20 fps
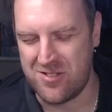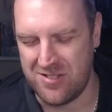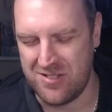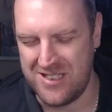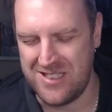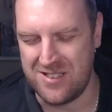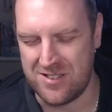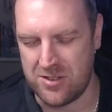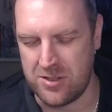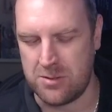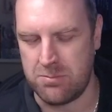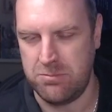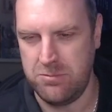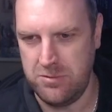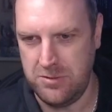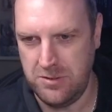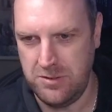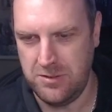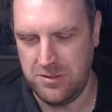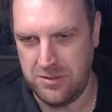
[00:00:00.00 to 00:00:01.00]
at the top,
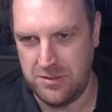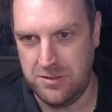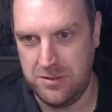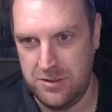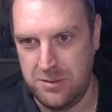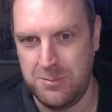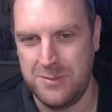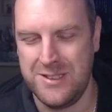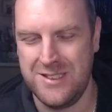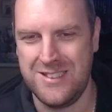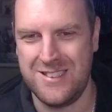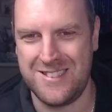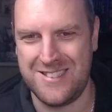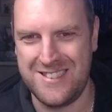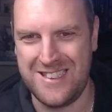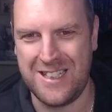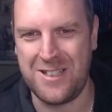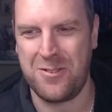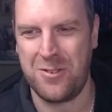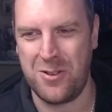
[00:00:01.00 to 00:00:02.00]
right at the top, it's
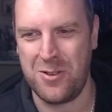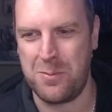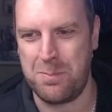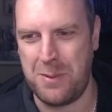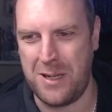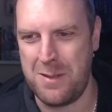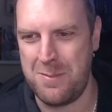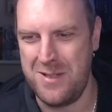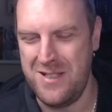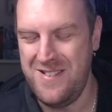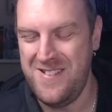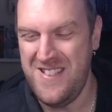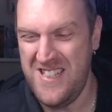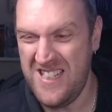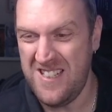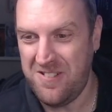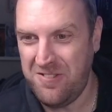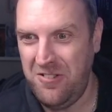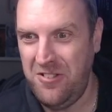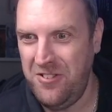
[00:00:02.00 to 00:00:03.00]
Necrons, baby, it's
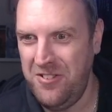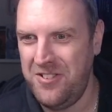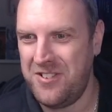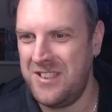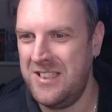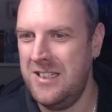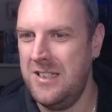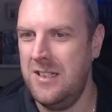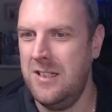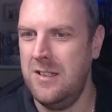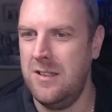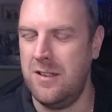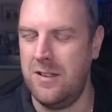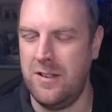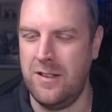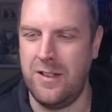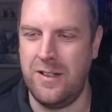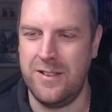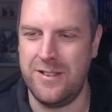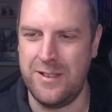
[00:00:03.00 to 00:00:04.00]
Necrons.
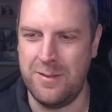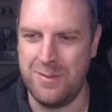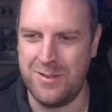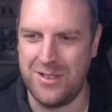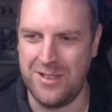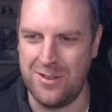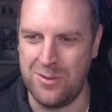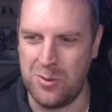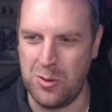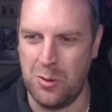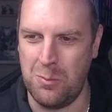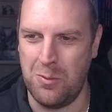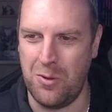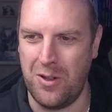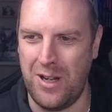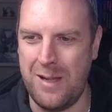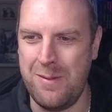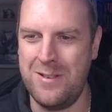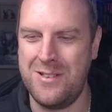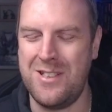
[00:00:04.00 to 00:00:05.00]
Oh, it's Imitate the
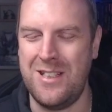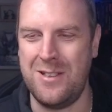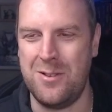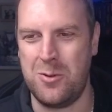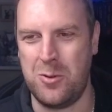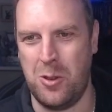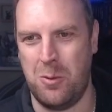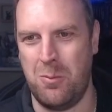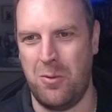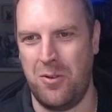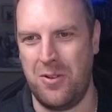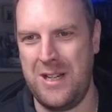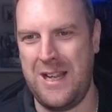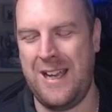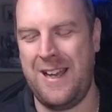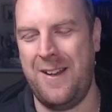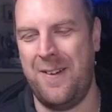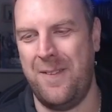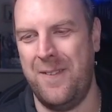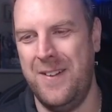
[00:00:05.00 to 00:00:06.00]
Stormlord. Imitate the Stormlord.
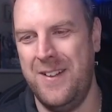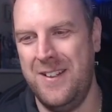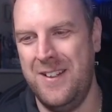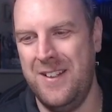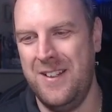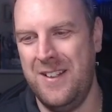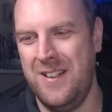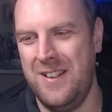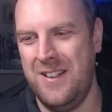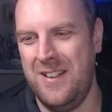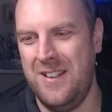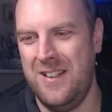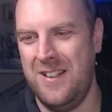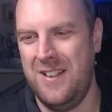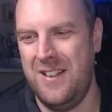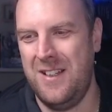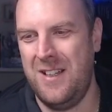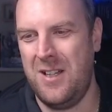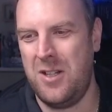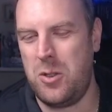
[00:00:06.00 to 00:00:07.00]
Now,
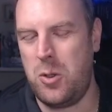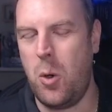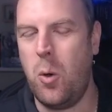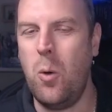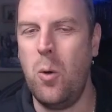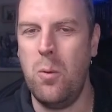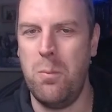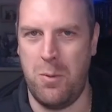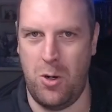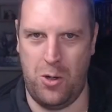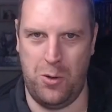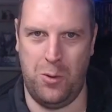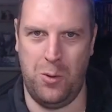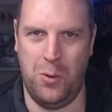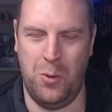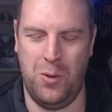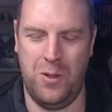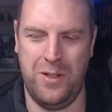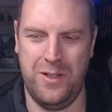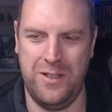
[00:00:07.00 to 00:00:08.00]
cool
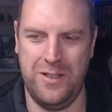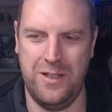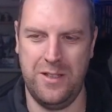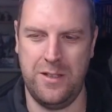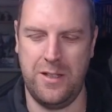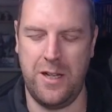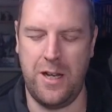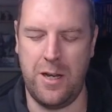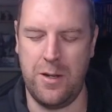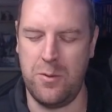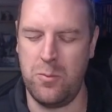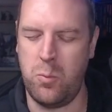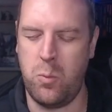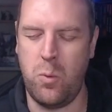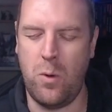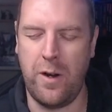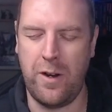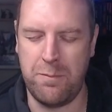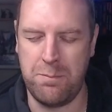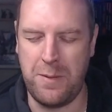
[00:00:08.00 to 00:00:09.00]
model,
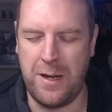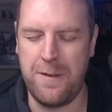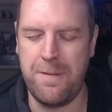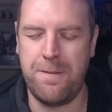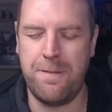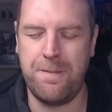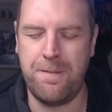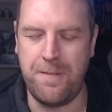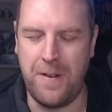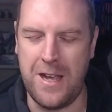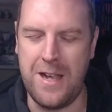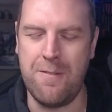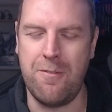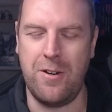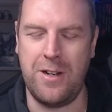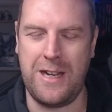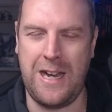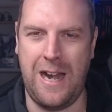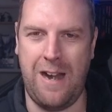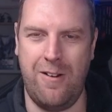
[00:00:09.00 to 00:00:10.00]
one of my
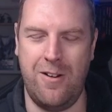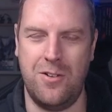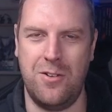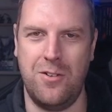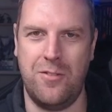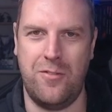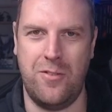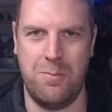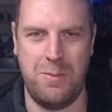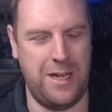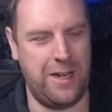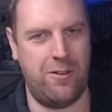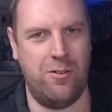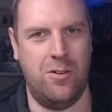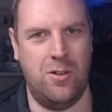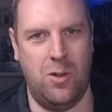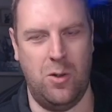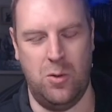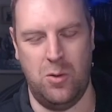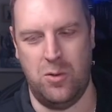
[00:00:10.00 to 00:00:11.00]
favourite characters from
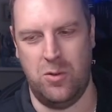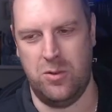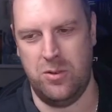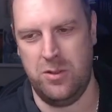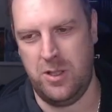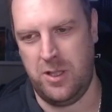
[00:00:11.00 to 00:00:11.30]
Necron lore.